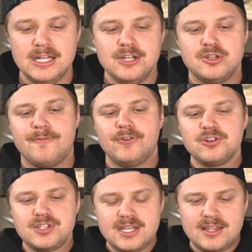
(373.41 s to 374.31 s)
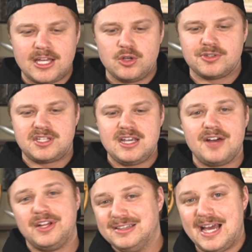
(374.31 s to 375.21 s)
So the first thing that you'll see on
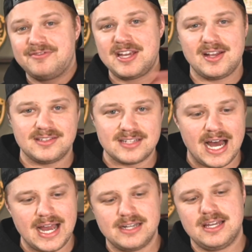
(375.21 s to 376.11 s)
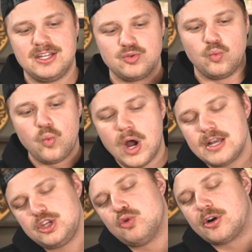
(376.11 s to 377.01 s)
the left-hand side is
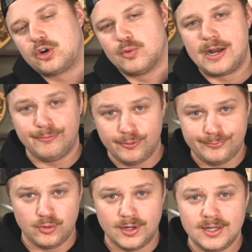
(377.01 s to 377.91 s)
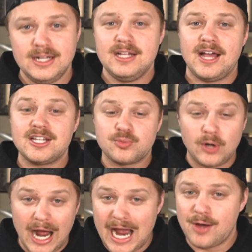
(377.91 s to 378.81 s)
what you are grateful for. That's
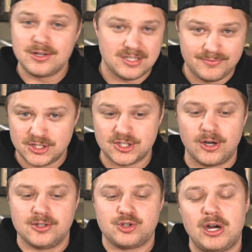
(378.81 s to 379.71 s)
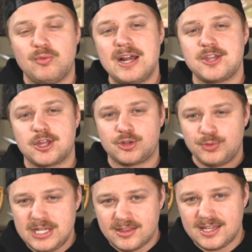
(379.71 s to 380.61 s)
where I always love to start. So I write the
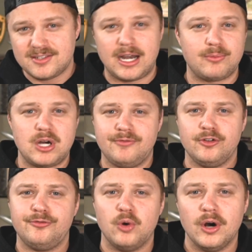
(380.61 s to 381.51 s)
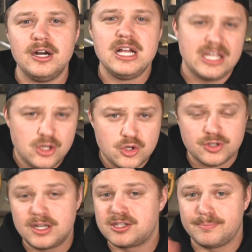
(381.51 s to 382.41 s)
3 things that I'm grateful for.
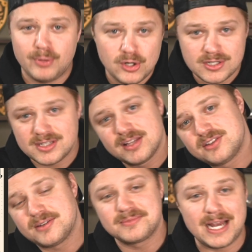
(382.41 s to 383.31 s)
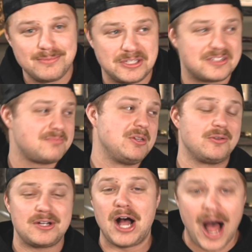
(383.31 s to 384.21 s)
Usually it's a person, sometimes it's
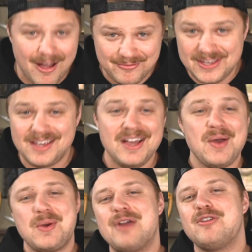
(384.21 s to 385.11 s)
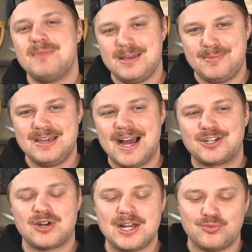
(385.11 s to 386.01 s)
coffee, whatever it may be. I
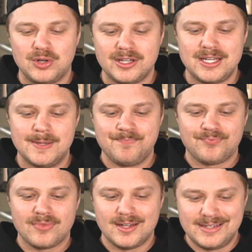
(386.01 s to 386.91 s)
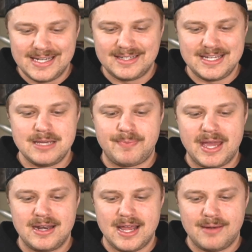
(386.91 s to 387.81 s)
try and really dig deep
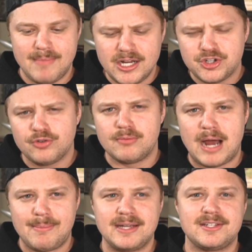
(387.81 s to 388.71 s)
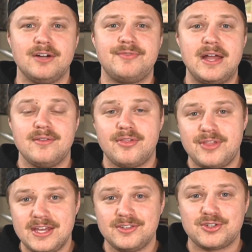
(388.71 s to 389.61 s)
and make sure to remind myself that
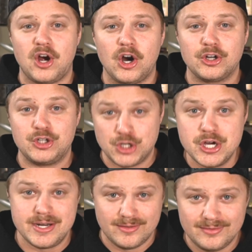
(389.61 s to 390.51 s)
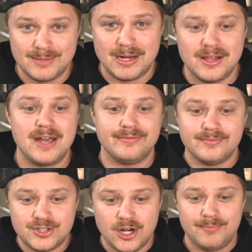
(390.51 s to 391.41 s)
things are good in my life.
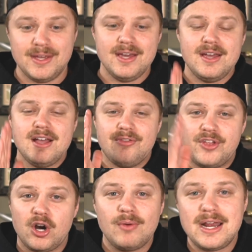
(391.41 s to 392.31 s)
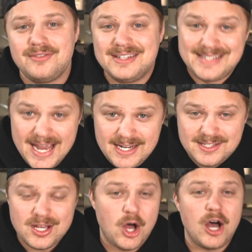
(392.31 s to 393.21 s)
So then I'll write the
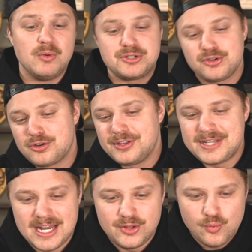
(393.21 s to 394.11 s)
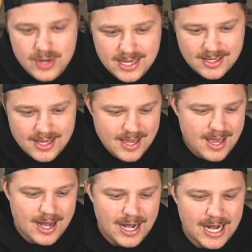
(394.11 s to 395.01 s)
date, I will circle the day of the week,
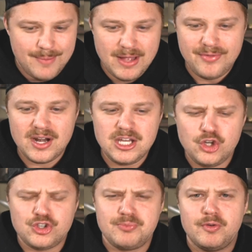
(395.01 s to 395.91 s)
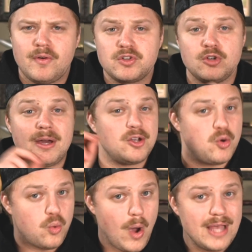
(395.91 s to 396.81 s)
and then I usually move over to my
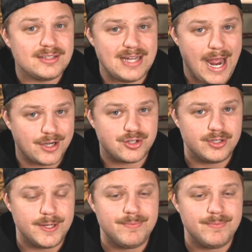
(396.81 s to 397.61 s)
quest action.